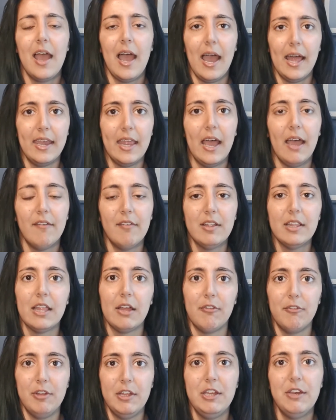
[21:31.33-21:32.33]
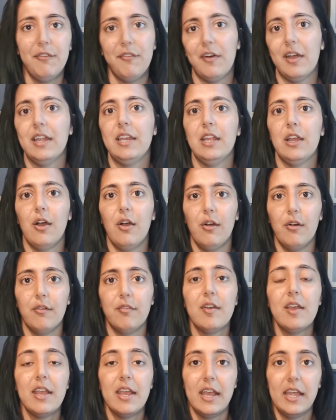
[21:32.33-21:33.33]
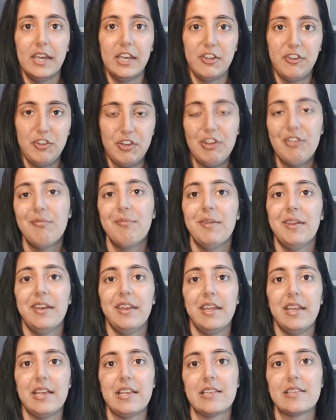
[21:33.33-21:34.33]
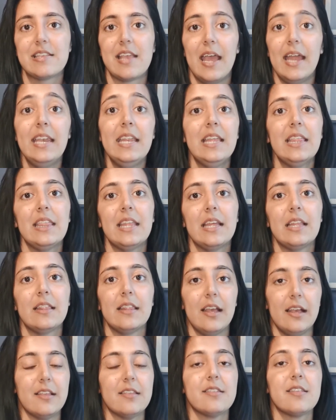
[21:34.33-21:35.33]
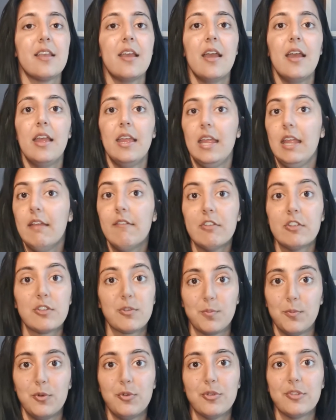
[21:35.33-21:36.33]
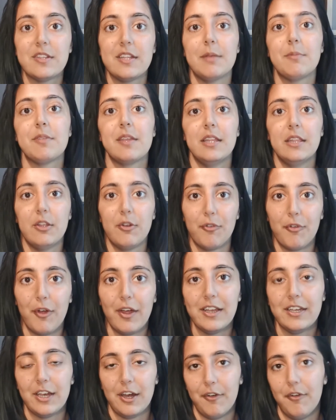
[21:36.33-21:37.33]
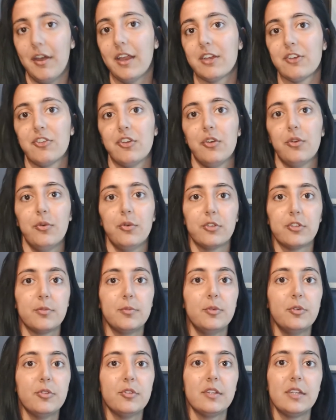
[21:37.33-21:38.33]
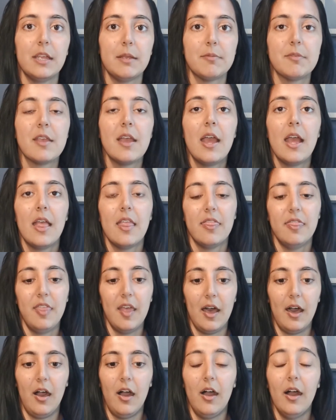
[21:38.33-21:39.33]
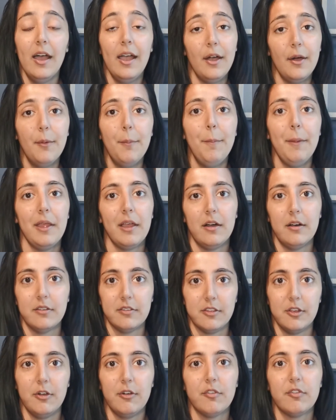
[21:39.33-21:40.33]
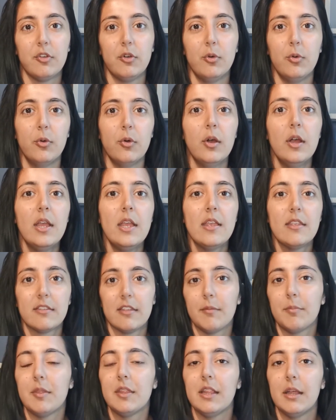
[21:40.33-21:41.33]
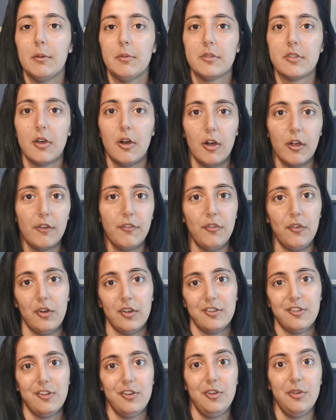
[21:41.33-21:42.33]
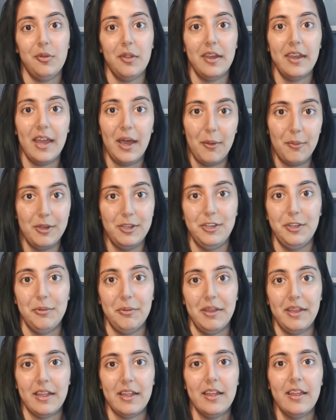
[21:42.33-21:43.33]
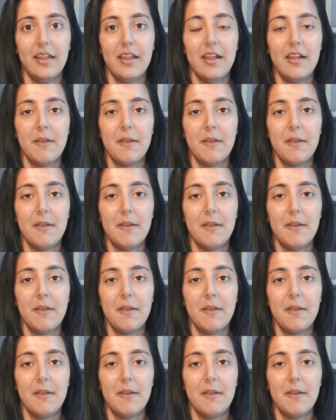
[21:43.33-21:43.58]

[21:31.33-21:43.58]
And having that redefining of an achievement is anything that's even small steps in the right direction, or small steps that are helping ourselves, or something that was hard for us to do and now we're doing.